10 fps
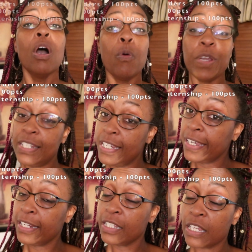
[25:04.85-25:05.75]
We did
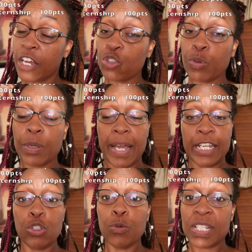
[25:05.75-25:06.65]
get in touch with
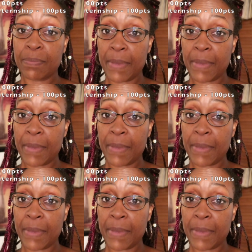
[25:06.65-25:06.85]
my newest